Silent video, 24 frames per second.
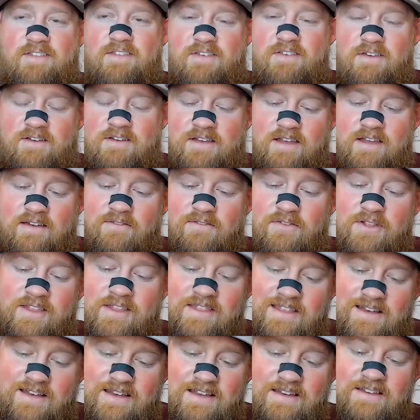The devil
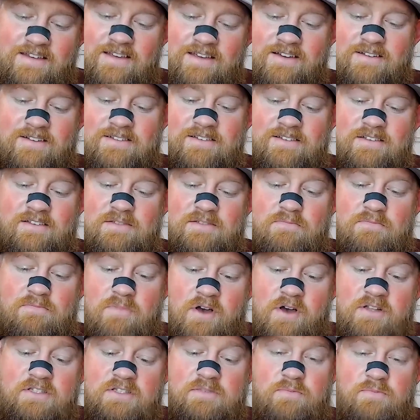in the details is
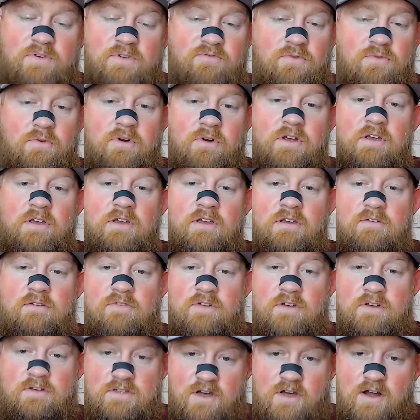months before he
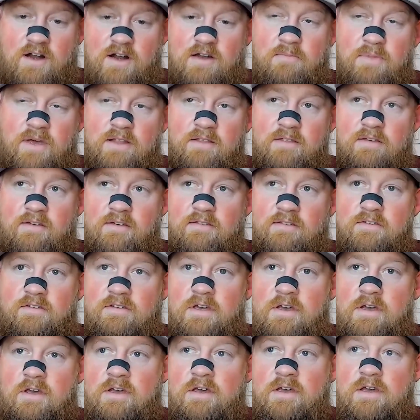even talked about this,
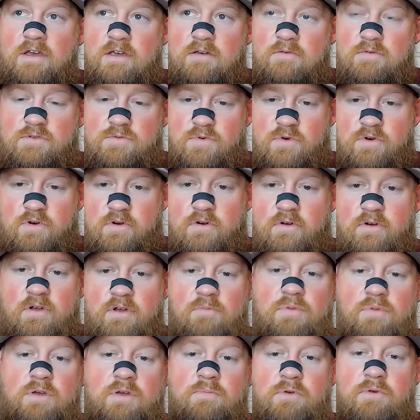he was
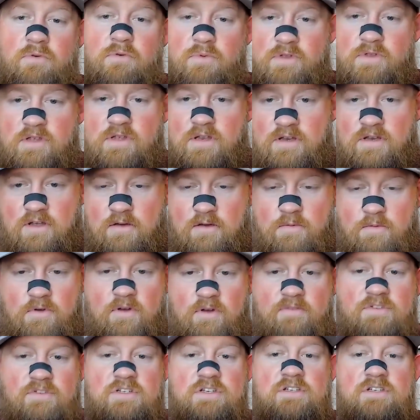recruiting people within
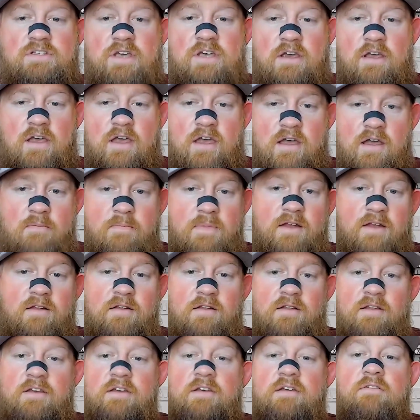WFG saying, Hey, I'm about
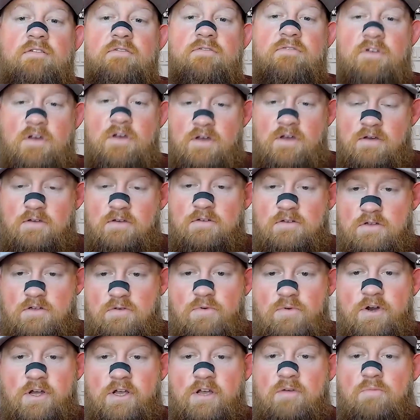to leave. Do
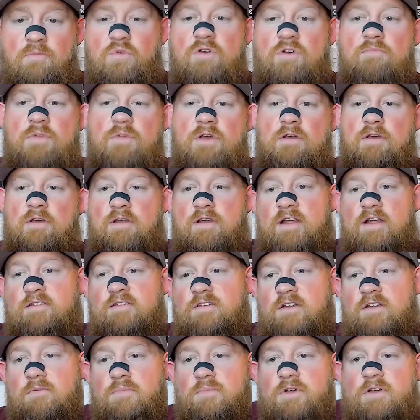you want to come with me? And
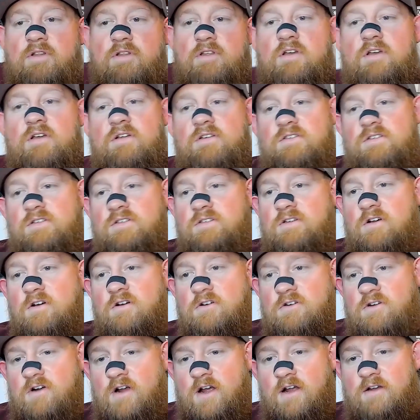that's completely against his
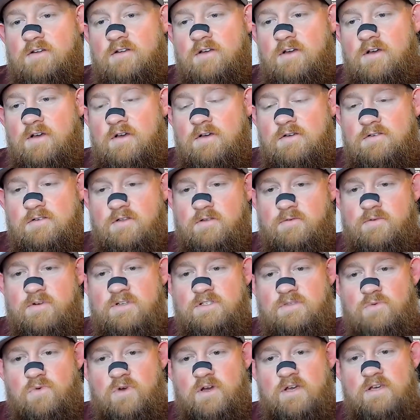contract. So the
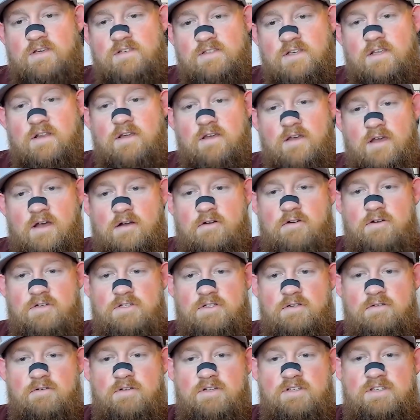reason why he's getting
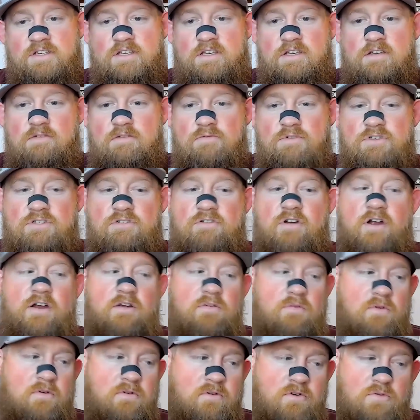countersued is he was trying
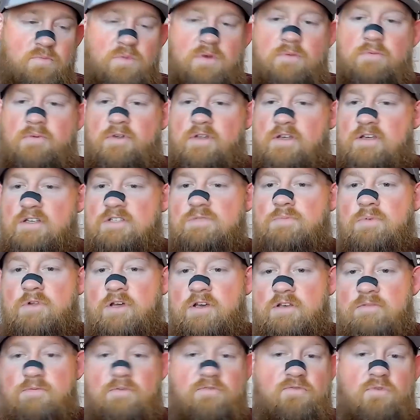to recruit people to his
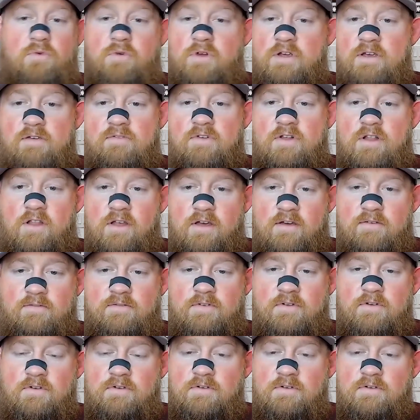place before he even left.